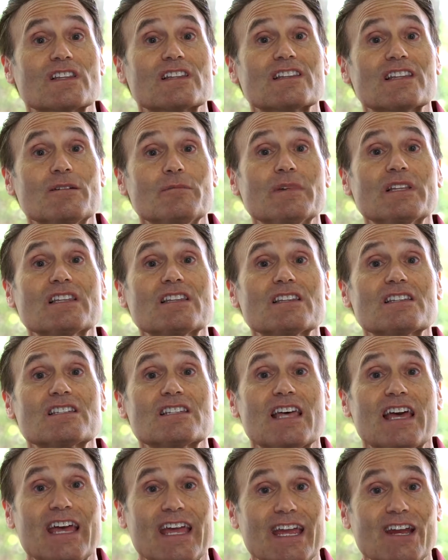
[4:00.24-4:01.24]

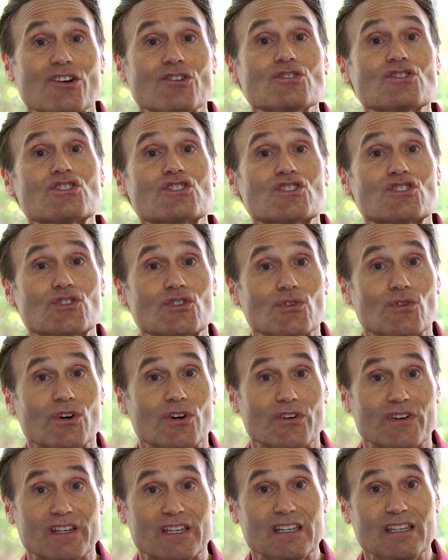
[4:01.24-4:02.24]
Limitless Hair
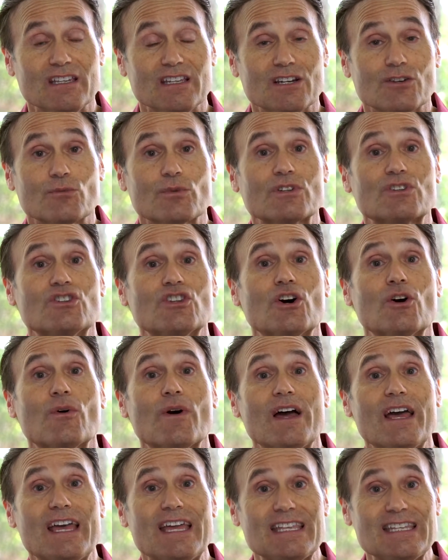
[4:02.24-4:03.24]
Story with No
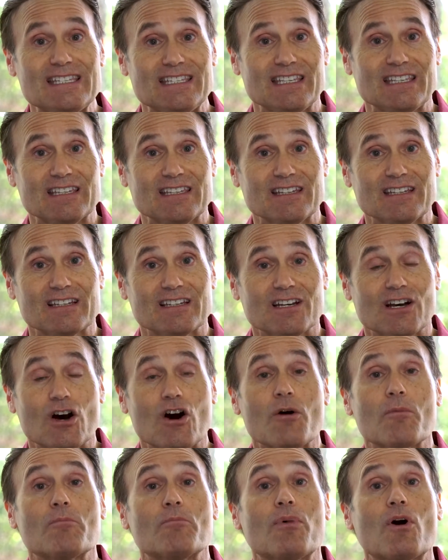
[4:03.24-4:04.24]
Ending,
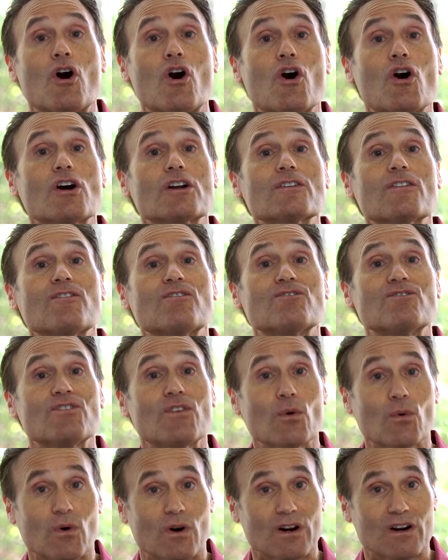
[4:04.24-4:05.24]
Part
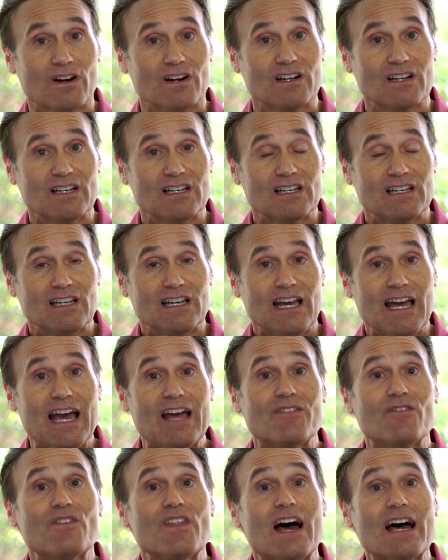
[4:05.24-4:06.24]
4.
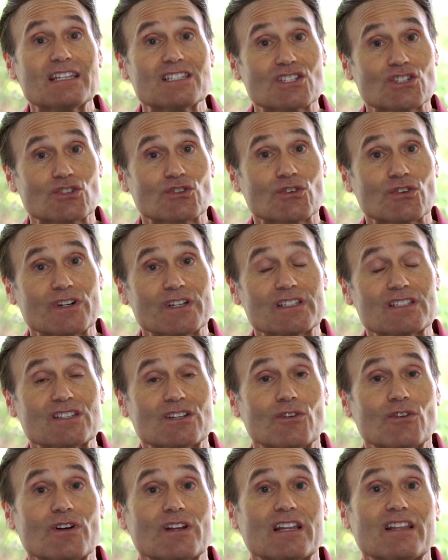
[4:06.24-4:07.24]
And that story is
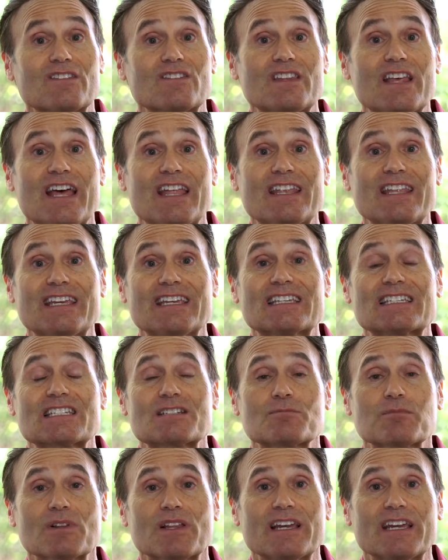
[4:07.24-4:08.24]
going to then
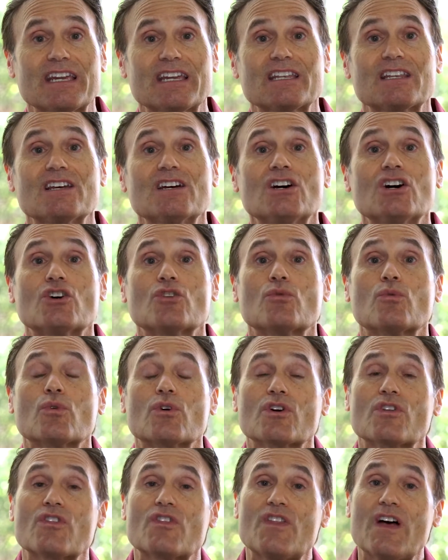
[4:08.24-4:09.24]
explain
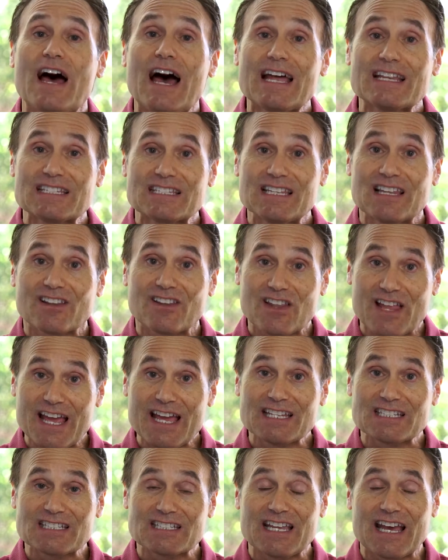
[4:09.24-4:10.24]
where that
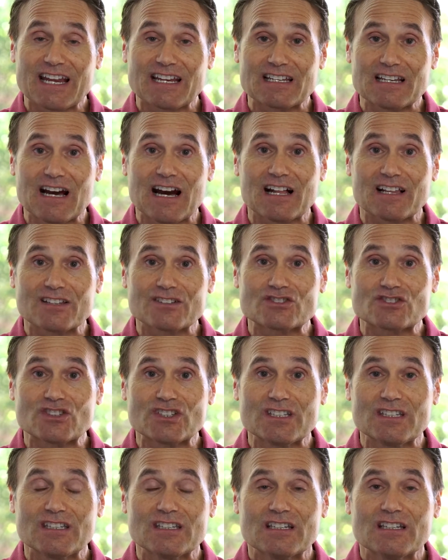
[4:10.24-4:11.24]
last
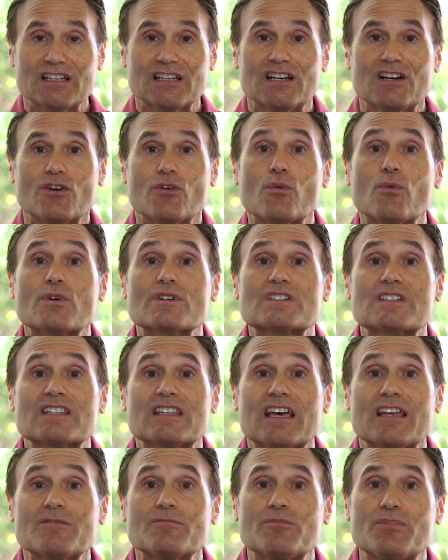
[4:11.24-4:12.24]
technology was
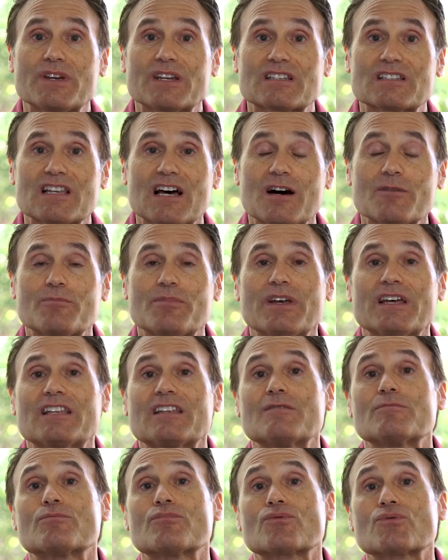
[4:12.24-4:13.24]
then picked up and
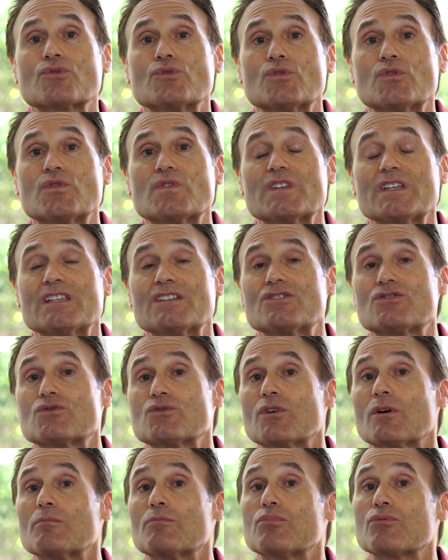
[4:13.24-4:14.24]
improved
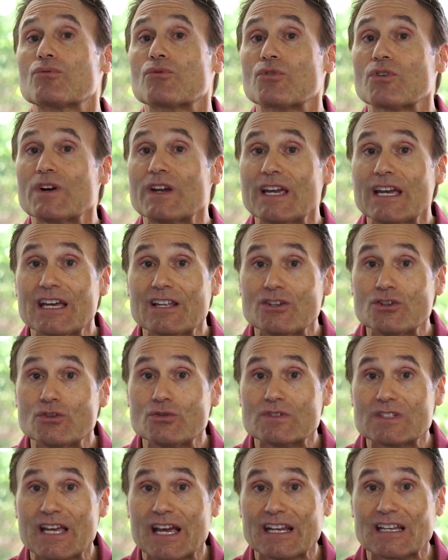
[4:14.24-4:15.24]
into a brand new
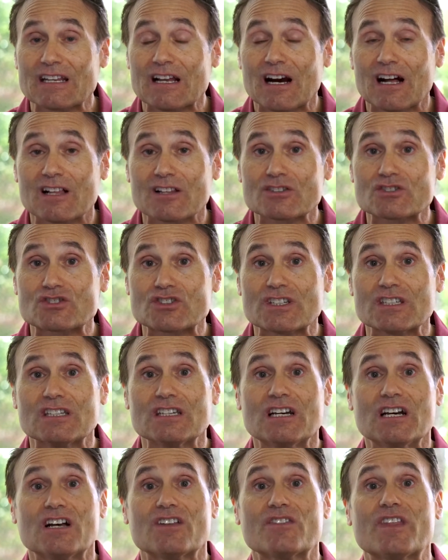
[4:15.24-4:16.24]
technology
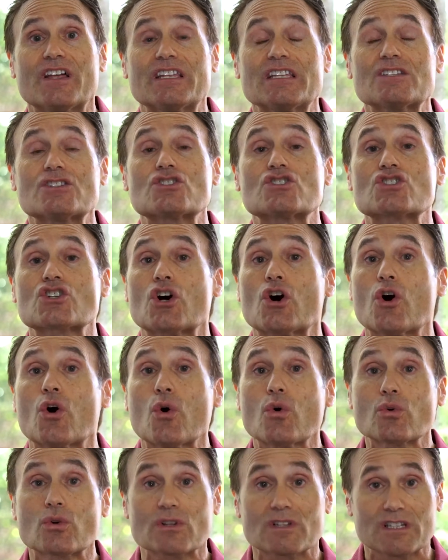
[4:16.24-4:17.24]
that is
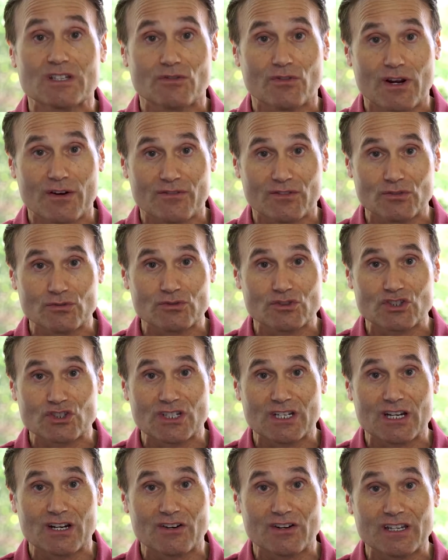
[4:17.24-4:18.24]
totally
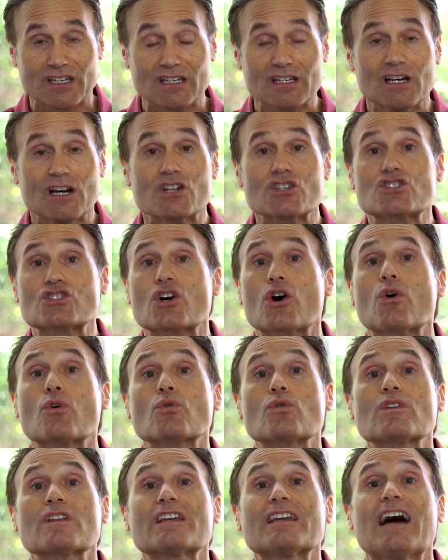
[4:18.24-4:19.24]
revolutionary,
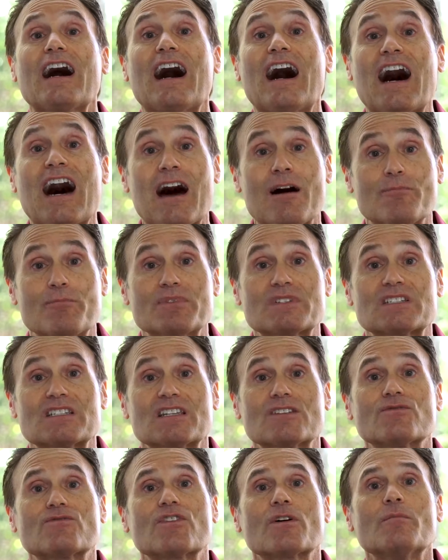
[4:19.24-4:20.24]
totally opposite
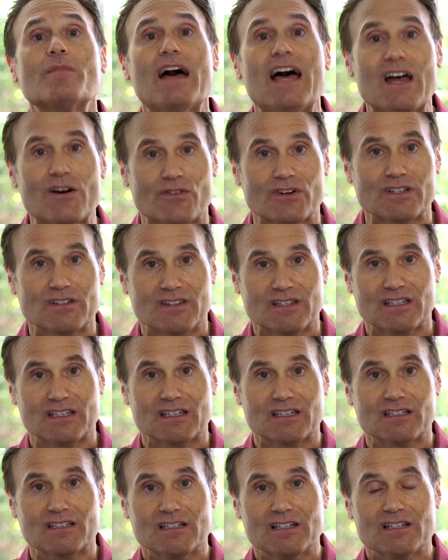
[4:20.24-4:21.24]
from everything.
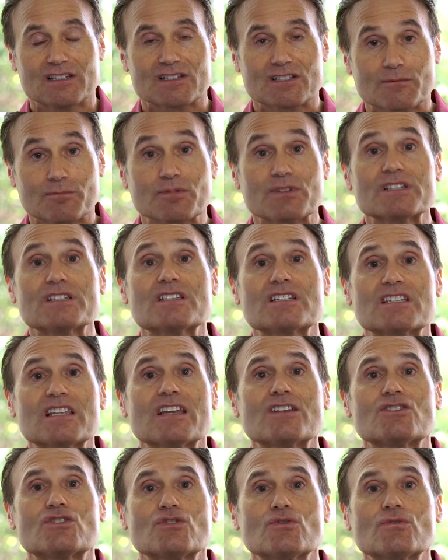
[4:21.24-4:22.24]
So please stay
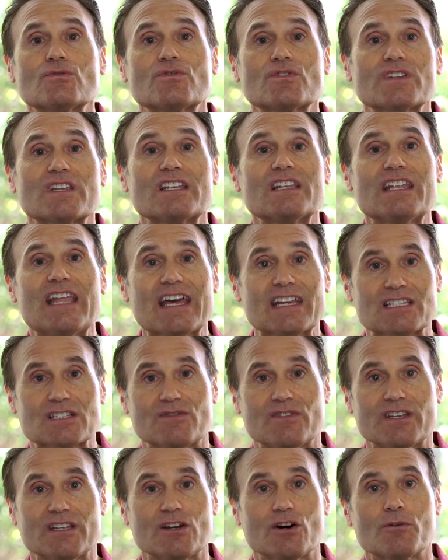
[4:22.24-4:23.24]
tuned for the next
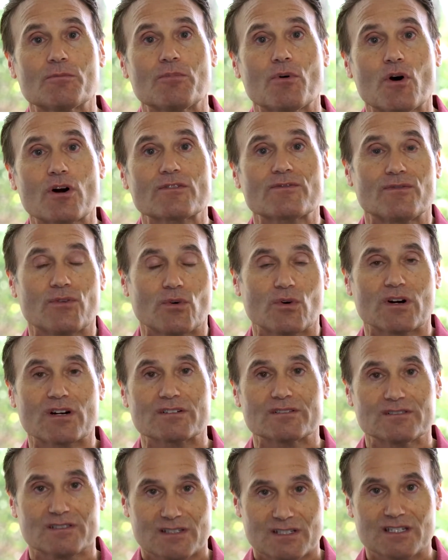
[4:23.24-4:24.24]
video, part
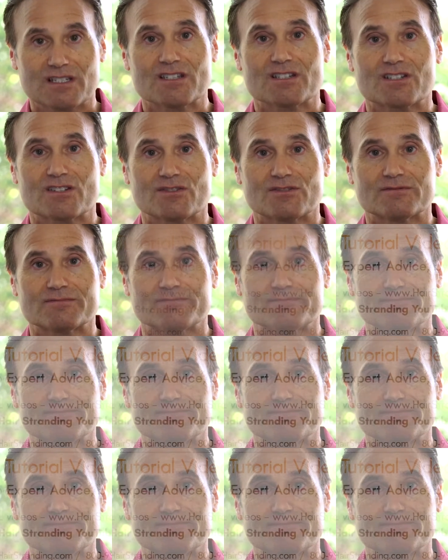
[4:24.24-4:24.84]
4. See you soon.